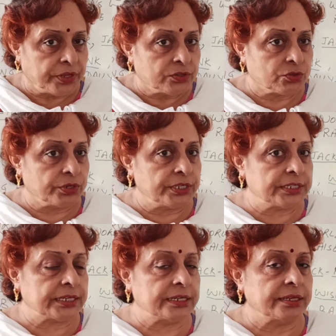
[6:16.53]
So he
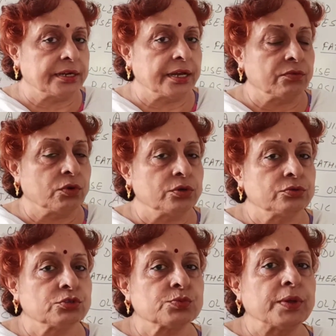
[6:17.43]
said that I want
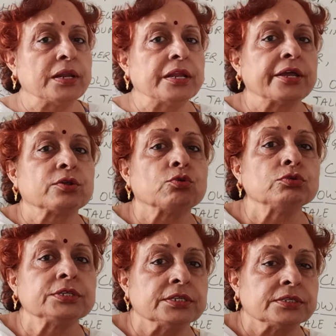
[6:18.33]
to smell like
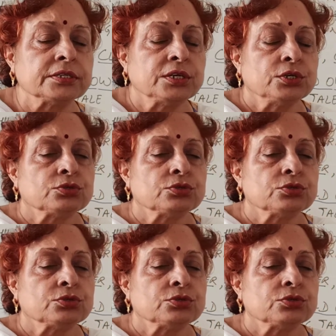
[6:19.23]
roses.